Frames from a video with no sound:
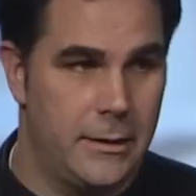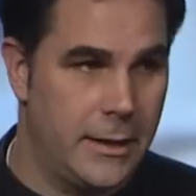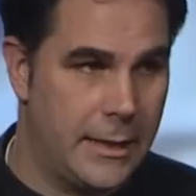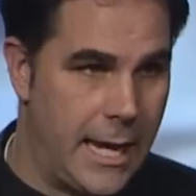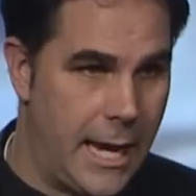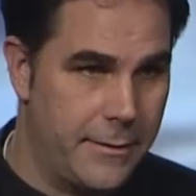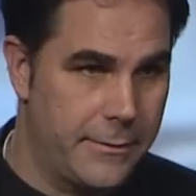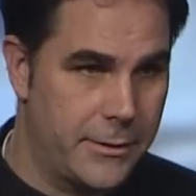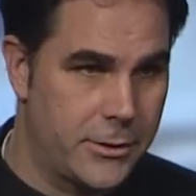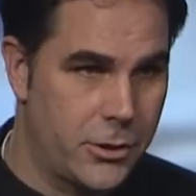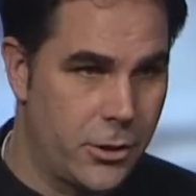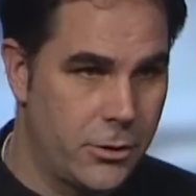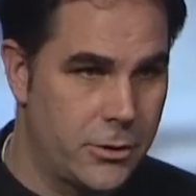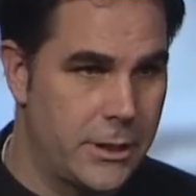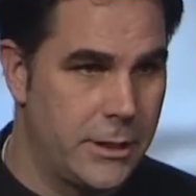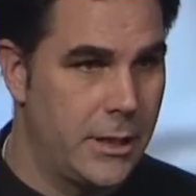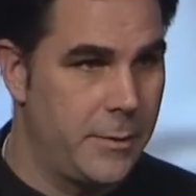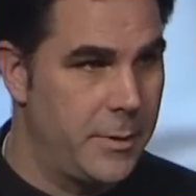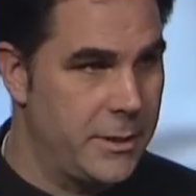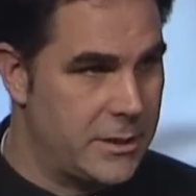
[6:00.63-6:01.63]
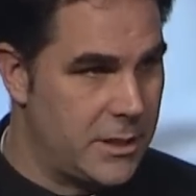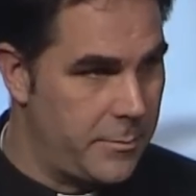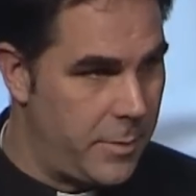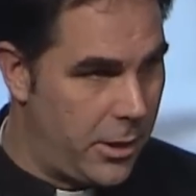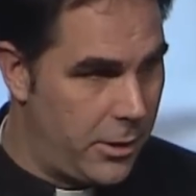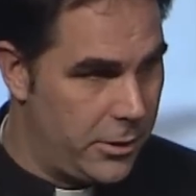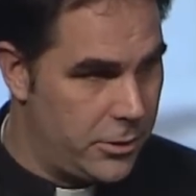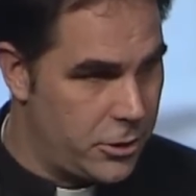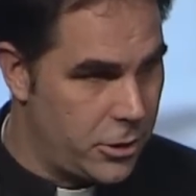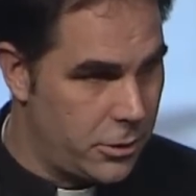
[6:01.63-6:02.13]
the Catholic Church, in the
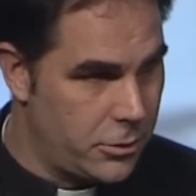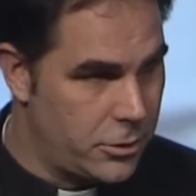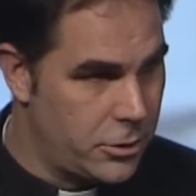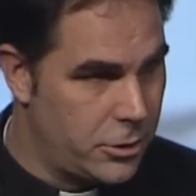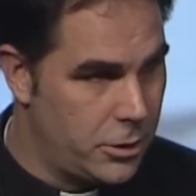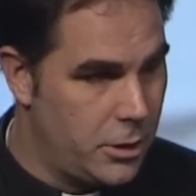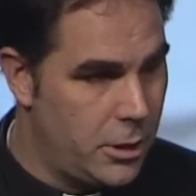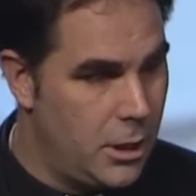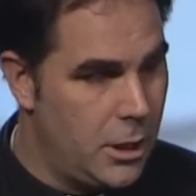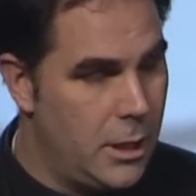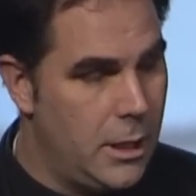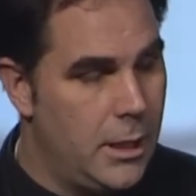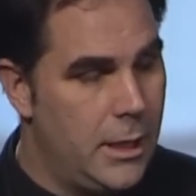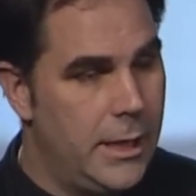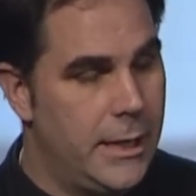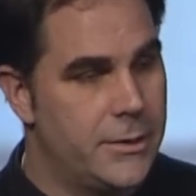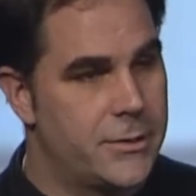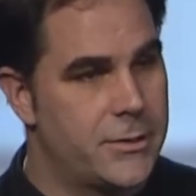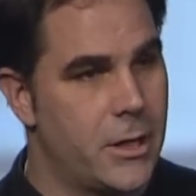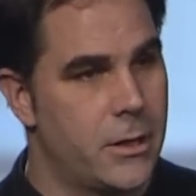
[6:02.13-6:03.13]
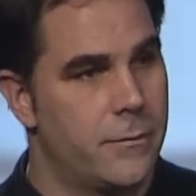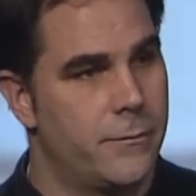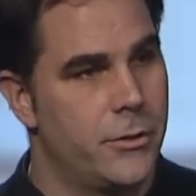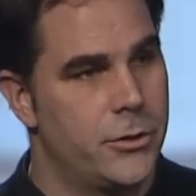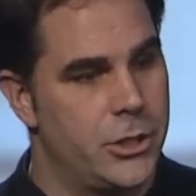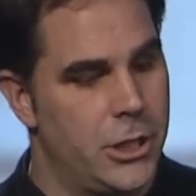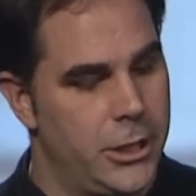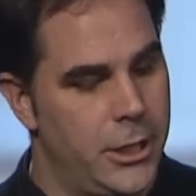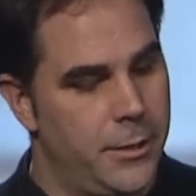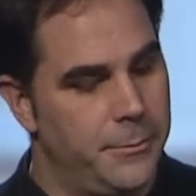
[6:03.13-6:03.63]
Episcopalian Church in Southern
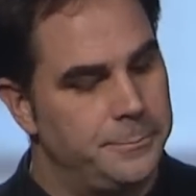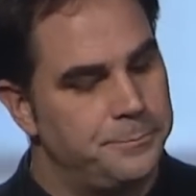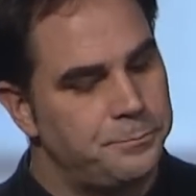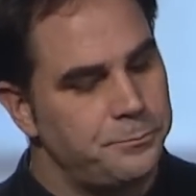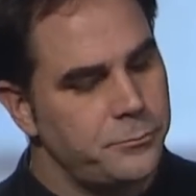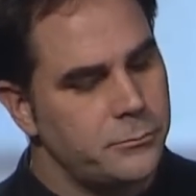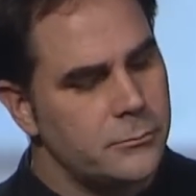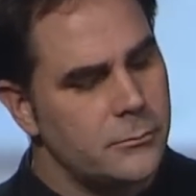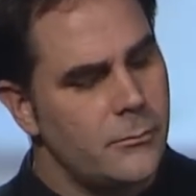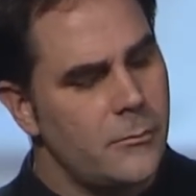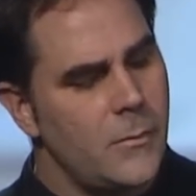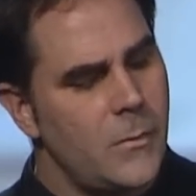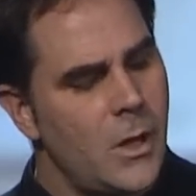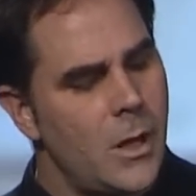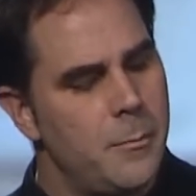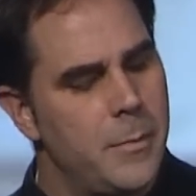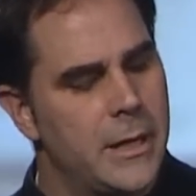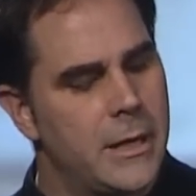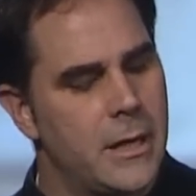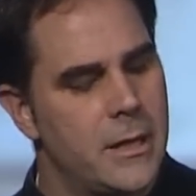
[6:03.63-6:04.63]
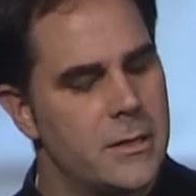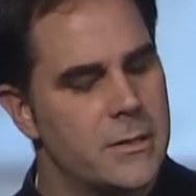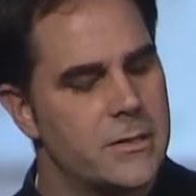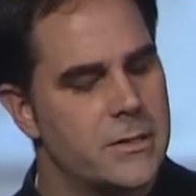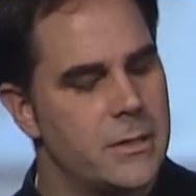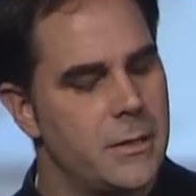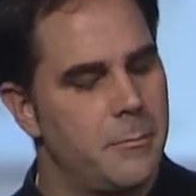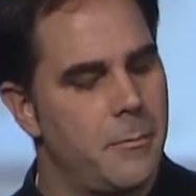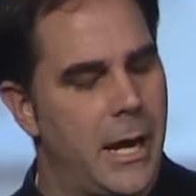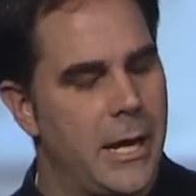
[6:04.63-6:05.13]
Virginia,
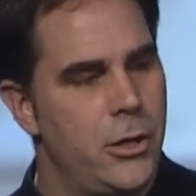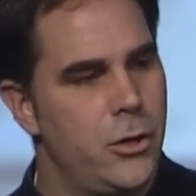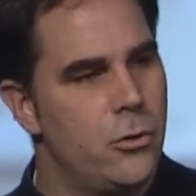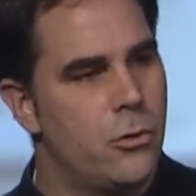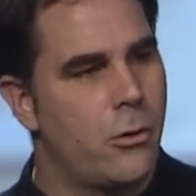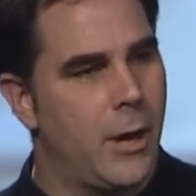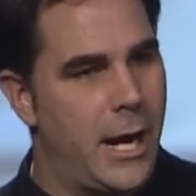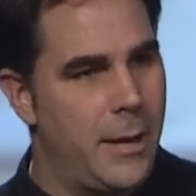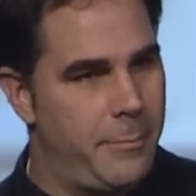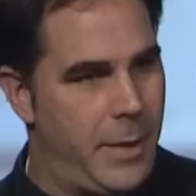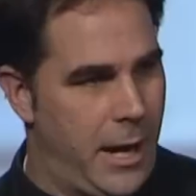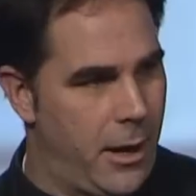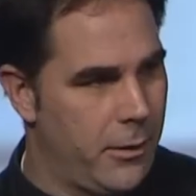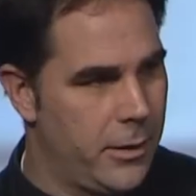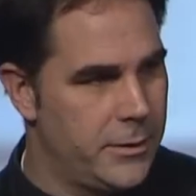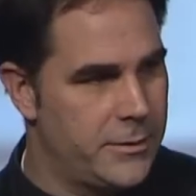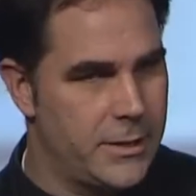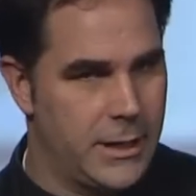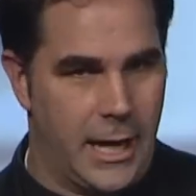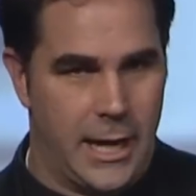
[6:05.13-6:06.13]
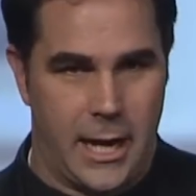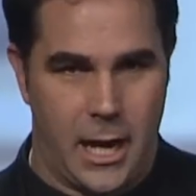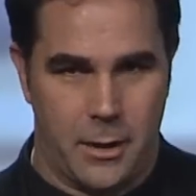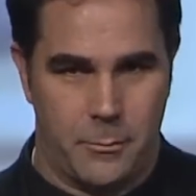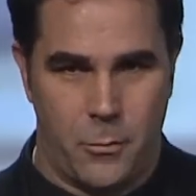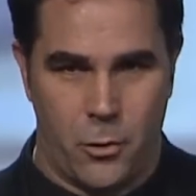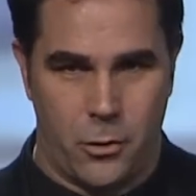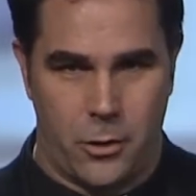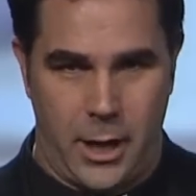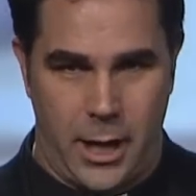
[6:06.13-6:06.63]
because my new grandparents, and I got
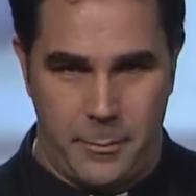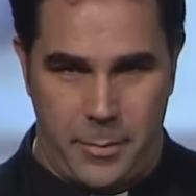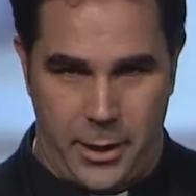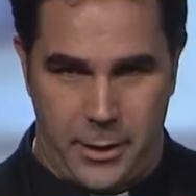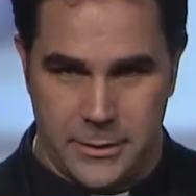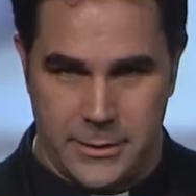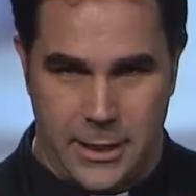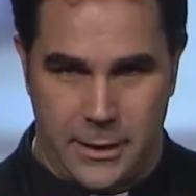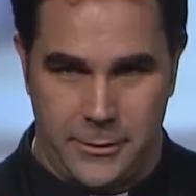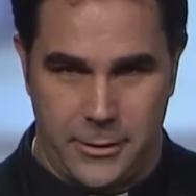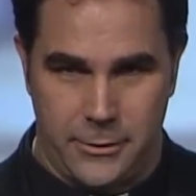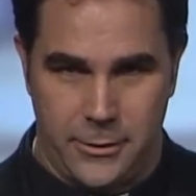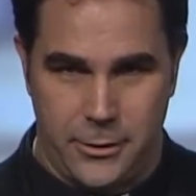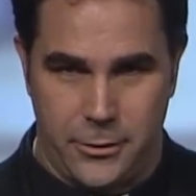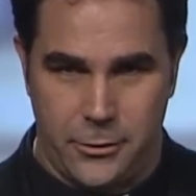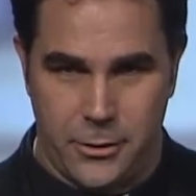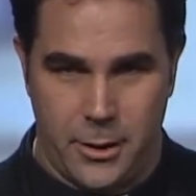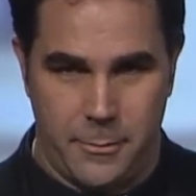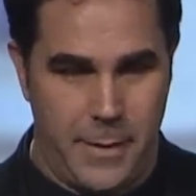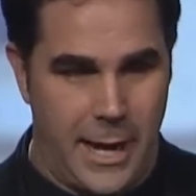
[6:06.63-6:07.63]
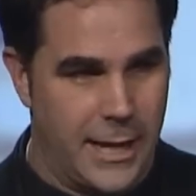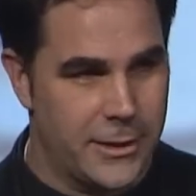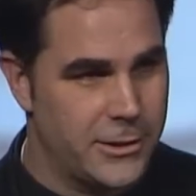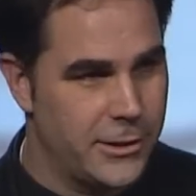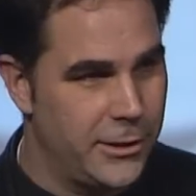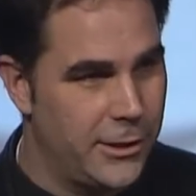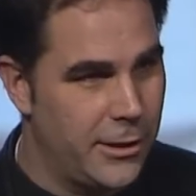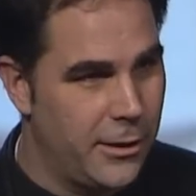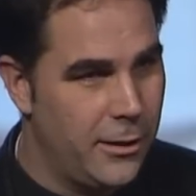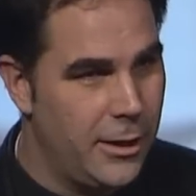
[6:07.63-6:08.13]
more grandparents out there than you can
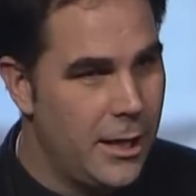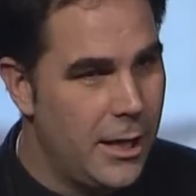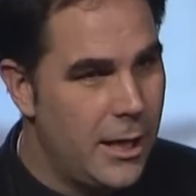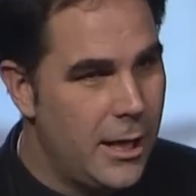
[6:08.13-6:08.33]
imagine,